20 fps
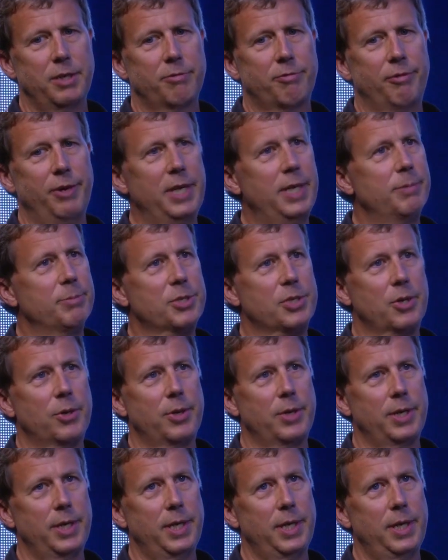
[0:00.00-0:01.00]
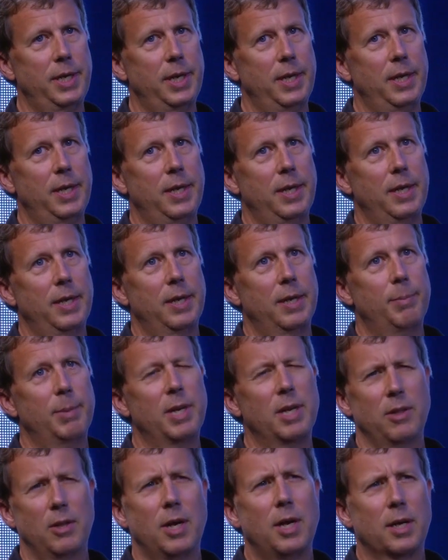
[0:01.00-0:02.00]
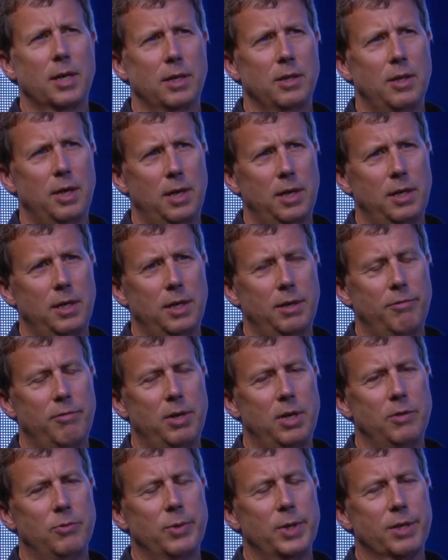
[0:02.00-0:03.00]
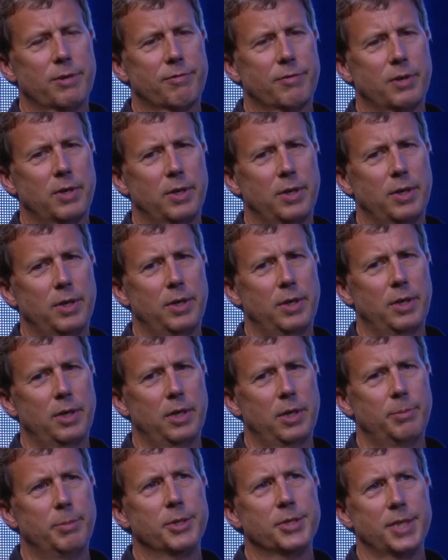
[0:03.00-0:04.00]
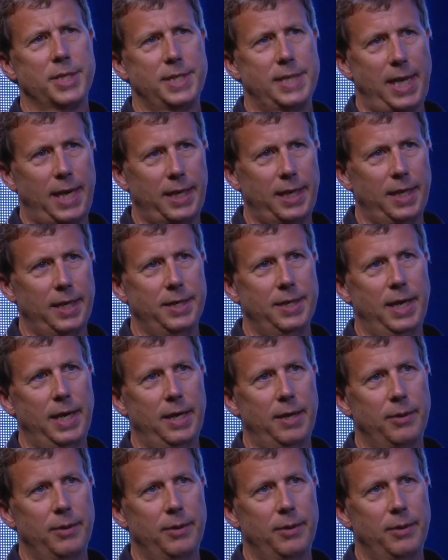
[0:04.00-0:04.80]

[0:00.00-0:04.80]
Freedom Story, been a lot involved with for almost a decade now.